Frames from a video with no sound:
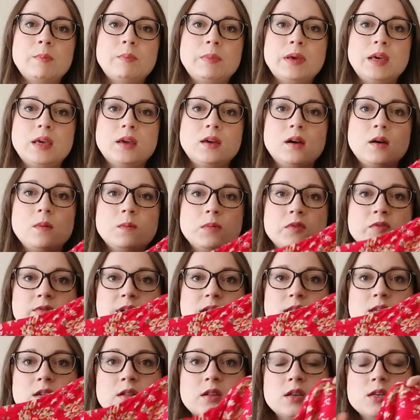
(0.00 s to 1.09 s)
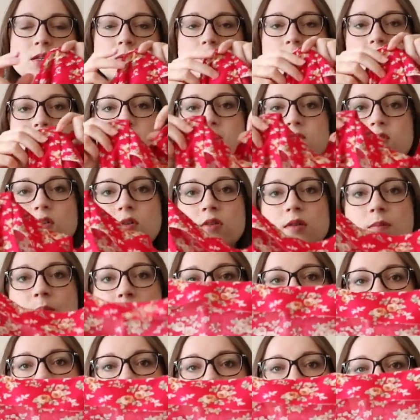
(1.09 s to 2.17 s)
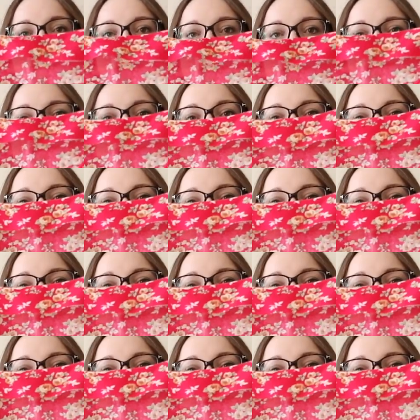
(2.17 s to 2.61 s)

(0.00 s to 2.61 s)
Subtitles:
pick up the rest of those when they've got them back in.